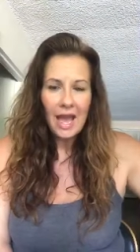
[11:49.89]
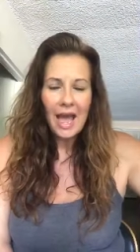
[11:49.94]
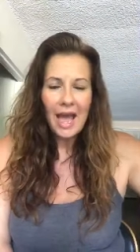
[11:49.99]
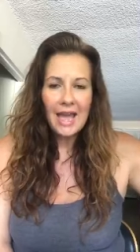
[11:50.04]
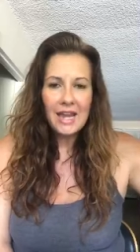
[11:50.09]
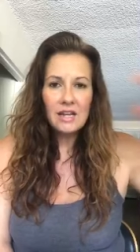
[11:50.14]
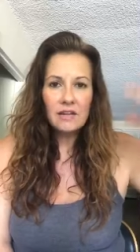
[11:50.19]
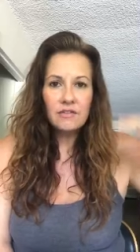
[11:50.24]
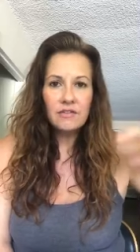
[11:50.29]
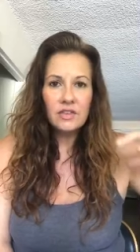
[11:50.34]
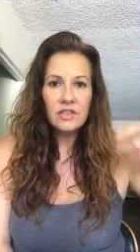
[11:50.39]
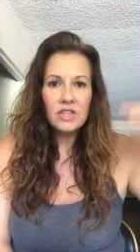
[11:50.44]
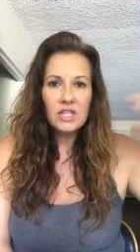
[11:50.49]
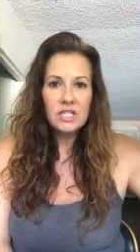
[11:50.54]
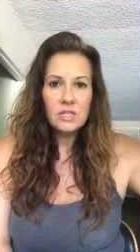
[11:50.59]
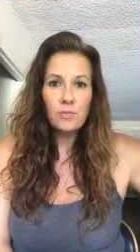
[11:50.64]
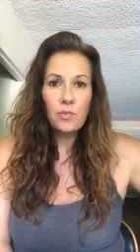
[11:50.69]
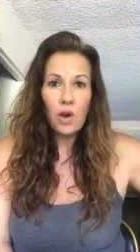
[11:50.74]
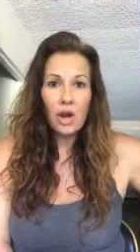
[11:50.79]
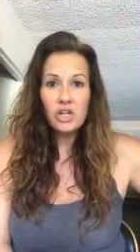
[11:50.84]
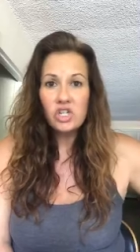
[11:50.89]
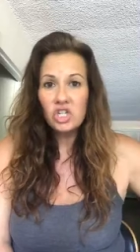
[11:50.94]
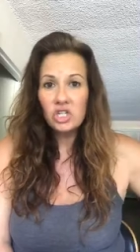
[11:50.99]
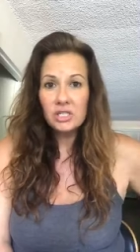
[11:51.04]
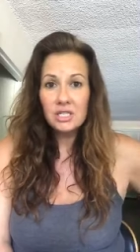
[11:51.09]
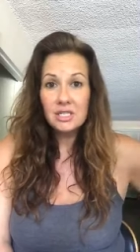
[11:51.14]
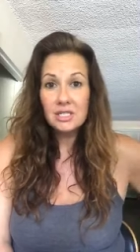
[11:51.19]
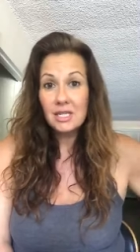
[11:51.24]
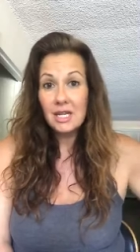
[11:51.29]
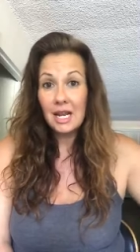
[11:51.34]
And if this
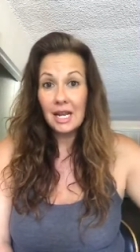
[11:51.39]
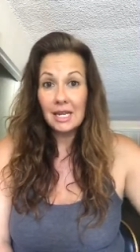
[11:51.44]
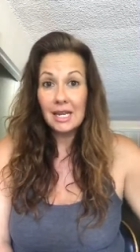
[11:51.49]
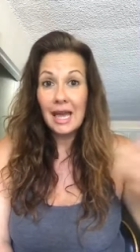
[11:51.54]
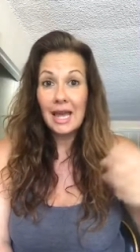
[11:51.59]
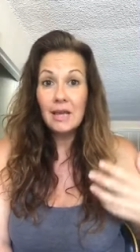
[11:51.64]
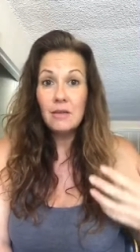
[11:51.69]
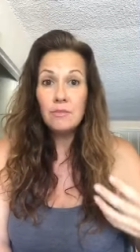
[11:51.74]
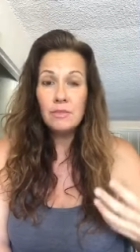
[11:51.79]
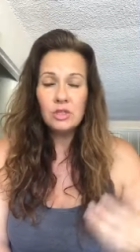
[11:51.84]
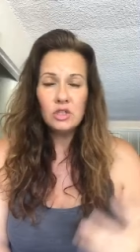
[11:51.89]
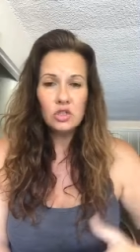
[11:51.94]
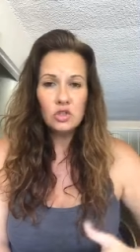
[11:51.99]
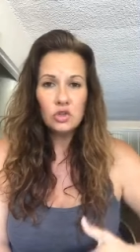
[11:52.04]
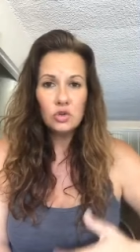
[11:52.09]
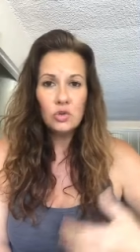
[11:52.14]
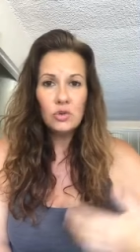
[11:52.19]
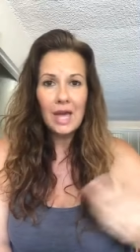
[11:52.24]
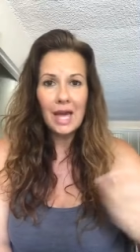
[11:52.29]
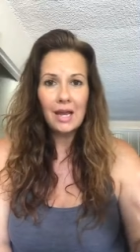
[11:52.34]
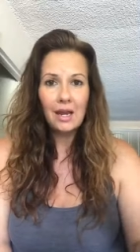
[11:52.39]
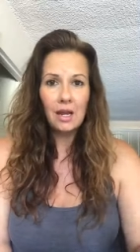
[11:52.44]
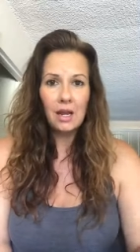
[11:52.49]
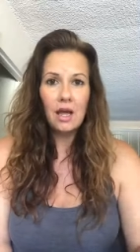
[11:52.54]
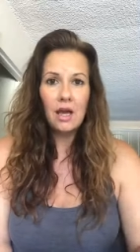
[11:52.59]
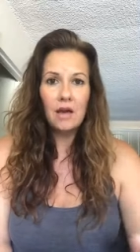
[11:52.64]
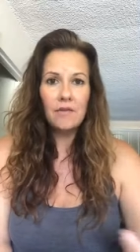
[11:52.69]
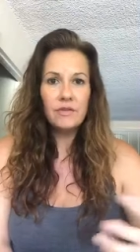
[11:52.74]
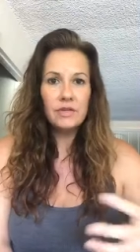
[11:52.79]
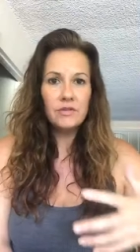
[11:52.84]
project is in alignment to that
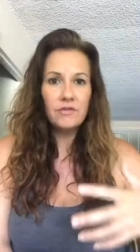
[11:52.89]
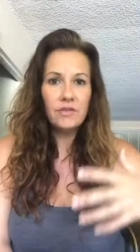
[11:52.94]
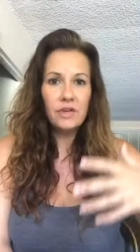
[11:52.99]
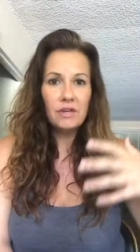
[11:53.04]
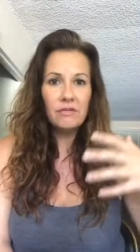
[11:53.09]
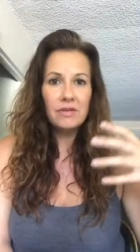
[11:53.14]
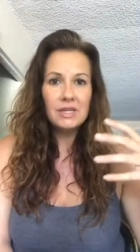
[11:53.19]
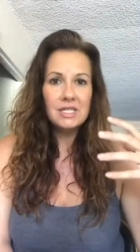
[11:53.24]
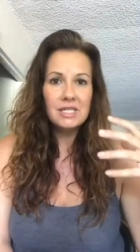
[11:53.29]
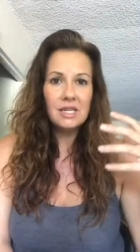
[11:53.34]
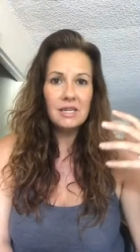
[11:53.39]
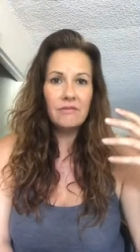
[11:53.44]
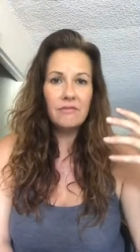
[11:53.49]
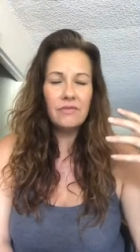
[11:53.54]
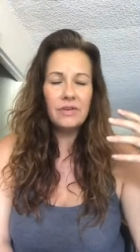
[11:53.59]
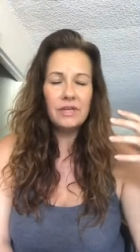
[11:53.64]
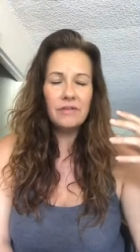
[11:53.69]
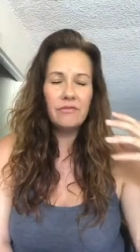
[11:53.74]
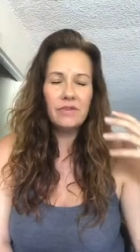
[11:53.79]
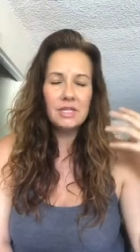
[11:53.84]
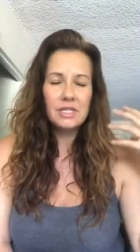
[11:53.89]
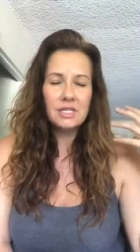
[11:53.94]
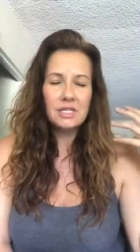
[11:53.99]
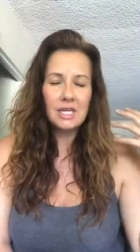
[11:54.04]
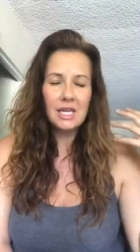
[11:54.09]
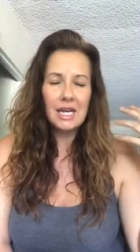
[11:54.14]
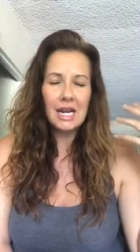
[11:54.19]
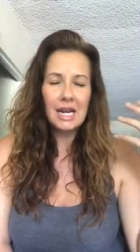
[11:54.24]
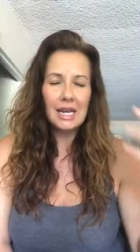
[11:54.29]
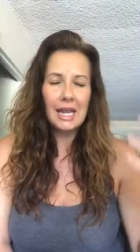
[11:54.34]
love, if it's
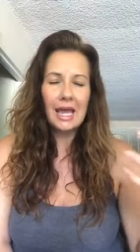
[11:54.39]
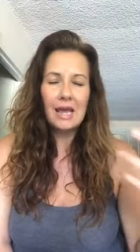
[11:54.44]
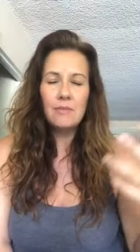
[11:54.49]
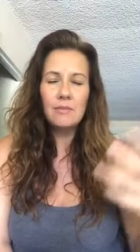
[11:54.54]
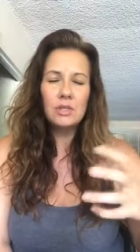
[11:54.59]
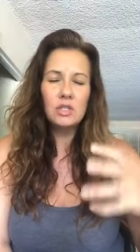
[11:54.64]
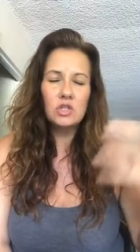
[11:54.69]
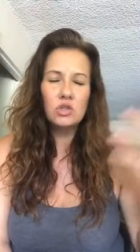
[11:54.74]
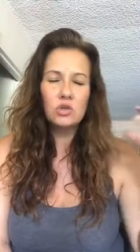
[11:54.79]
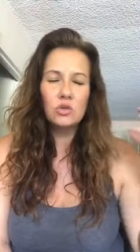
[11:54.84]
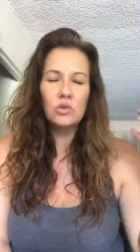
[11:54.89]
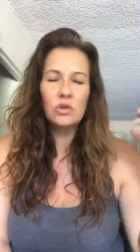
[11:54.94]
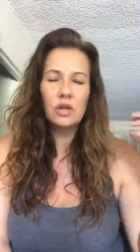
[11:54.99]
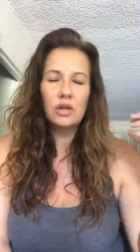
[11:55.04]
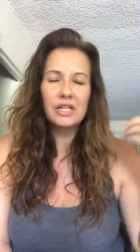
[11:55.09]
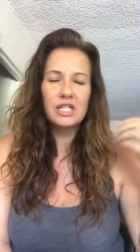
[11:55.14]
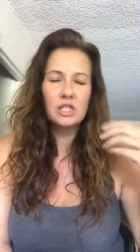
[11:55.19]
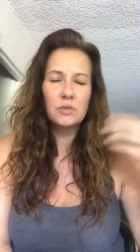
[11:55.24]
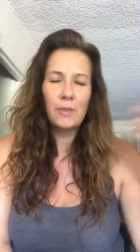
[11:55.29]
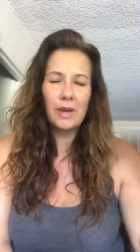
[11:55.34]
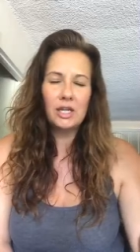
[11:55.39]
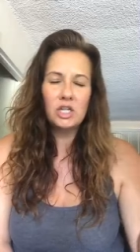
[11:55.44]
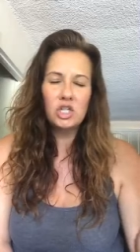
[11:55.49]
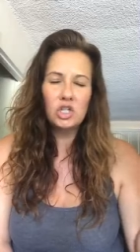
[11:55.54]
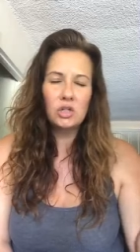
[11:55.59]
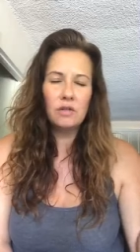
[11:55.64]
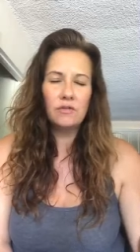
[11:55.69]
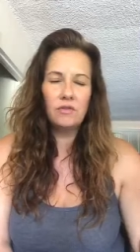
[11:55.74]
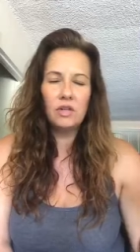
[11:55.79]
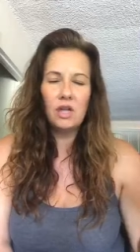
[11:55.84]
in alignment to the
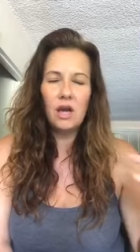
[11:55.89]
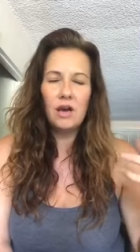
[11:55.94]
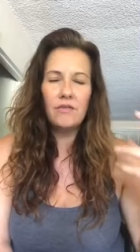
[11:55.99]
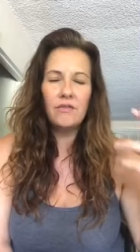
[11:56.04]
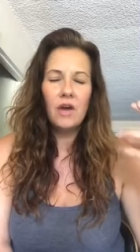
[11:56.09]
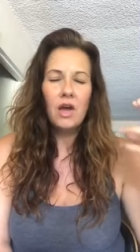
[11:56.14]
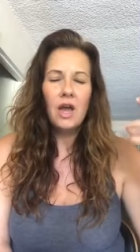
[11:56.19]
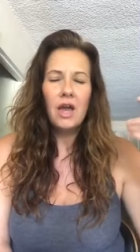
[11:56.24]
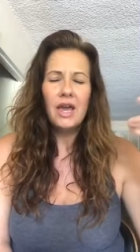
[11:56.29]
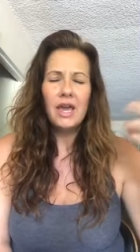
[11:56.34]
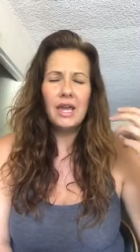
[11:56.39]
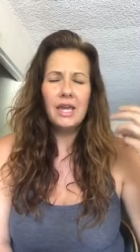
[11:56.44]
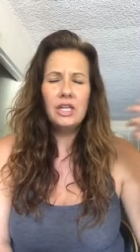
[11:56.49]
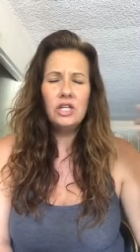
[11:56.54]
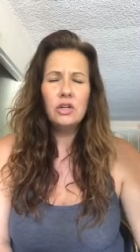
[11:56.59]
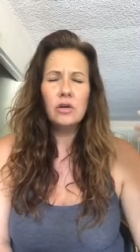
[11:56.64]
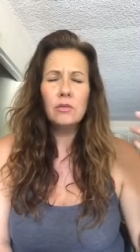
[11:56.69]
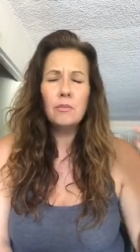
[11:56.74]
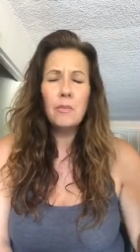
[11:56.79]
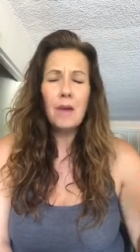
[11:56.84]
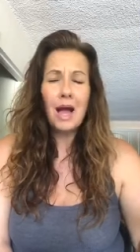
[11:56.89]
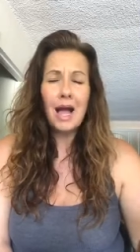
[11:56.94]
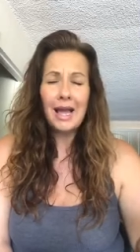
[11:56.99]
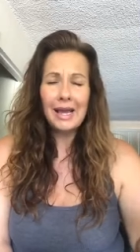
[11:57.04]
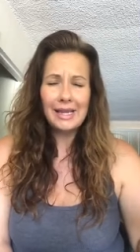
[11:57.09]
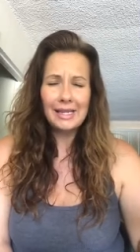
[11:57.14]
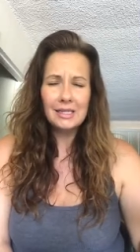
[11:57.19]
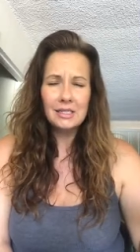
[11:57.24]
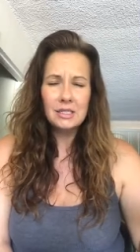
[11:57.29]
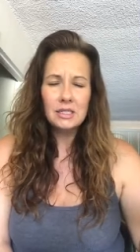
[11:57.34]
expansion of love in your
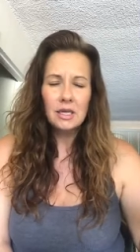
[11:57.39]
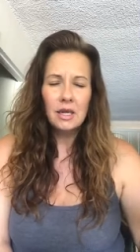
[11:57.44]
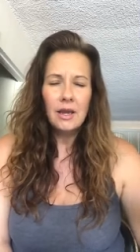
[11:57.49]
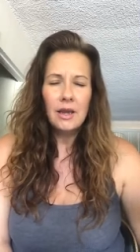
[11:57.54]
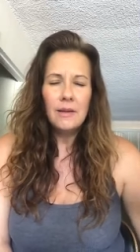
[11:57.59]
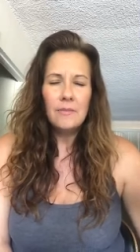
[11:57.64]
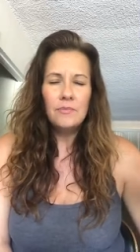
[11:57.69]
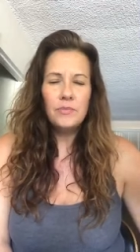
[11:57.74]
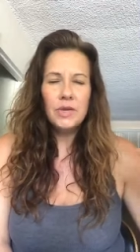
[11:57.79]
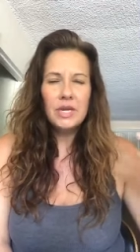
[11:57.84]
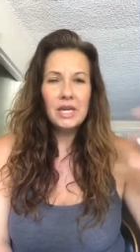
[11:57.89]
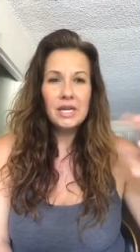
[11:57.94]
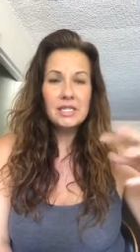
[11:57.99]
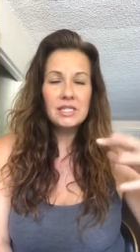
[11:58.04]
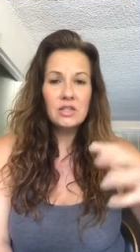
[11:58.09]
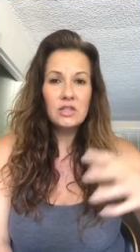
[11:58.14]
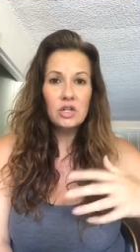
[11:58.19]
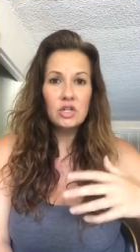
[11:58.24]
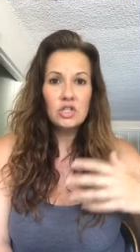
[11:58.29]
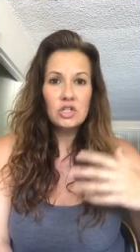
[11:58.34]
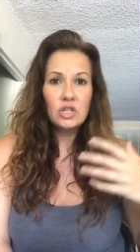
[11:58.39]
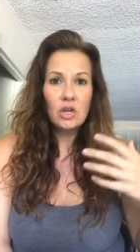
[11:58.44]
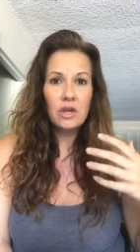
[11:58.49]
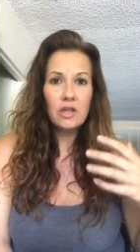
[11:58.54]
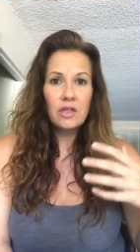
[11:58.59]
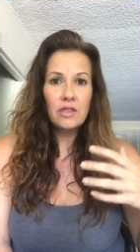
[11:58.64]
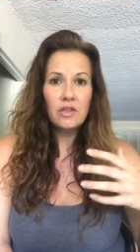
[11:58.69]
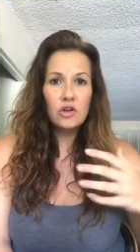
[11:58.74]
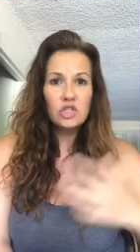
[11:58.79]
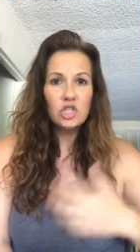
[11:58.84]
mind, because
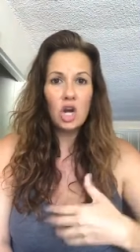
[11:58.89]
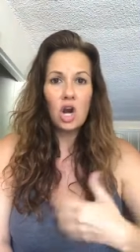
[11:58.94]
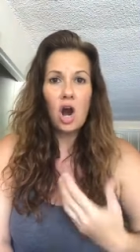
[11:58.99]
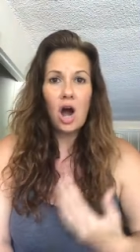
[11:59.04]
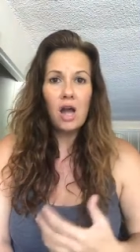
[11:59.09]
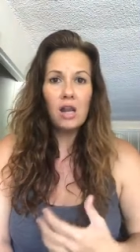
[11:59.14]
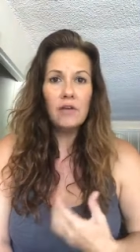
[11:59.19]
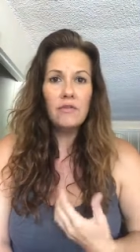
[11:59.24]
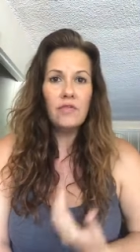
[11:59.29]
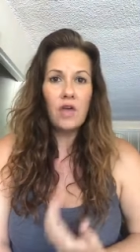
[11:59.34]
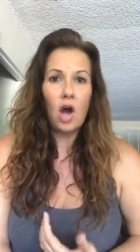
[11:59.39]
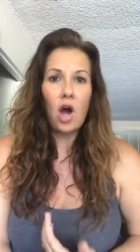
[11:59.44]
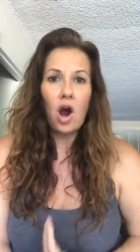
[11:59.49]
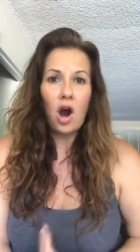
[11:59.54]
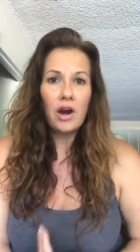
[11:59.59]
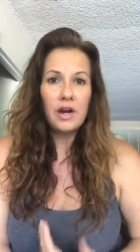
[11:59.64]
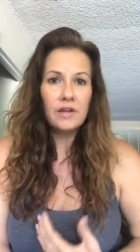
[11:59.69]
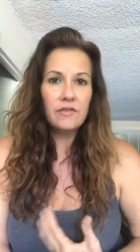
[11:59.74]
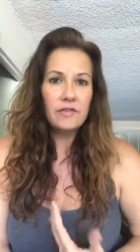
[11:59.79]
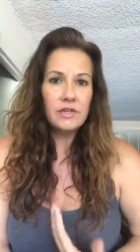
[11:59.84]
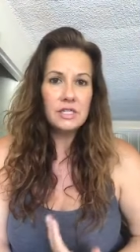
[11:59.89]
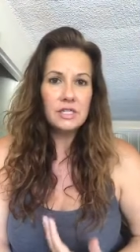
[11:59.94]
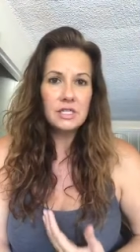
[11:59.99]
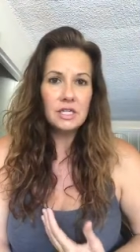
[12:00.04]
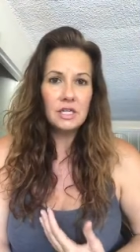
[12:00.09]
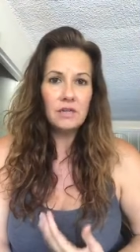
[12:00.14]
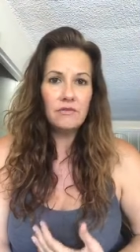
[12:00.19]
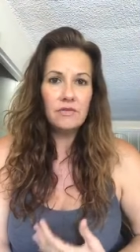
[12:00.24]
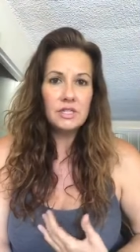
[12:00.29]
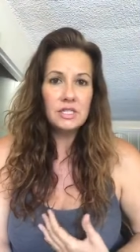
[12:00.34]
there's a call of the heart if
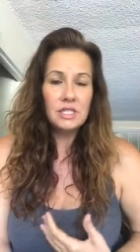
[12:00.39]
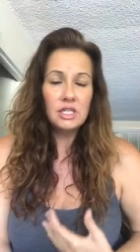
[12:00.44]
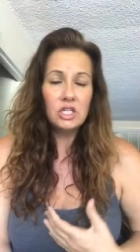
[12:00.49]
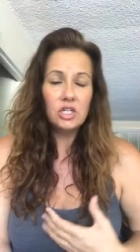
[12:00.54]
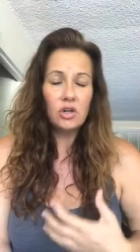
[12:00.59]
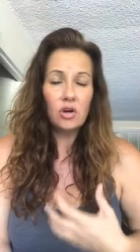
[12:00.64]
it's in